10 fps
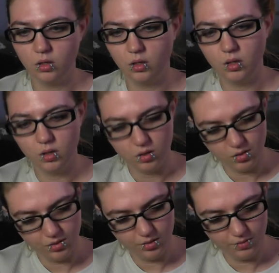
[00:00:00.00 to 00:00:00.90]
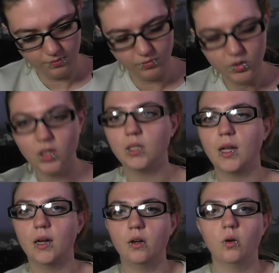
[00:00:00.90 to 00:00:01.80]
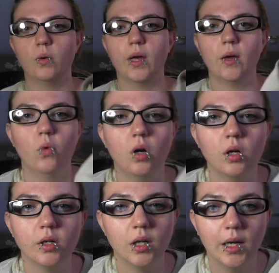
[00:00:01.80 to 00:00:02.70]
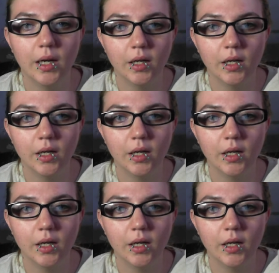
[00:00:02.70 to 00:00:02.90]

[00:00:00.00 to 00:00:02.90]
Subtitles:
It's got an okay wand on it.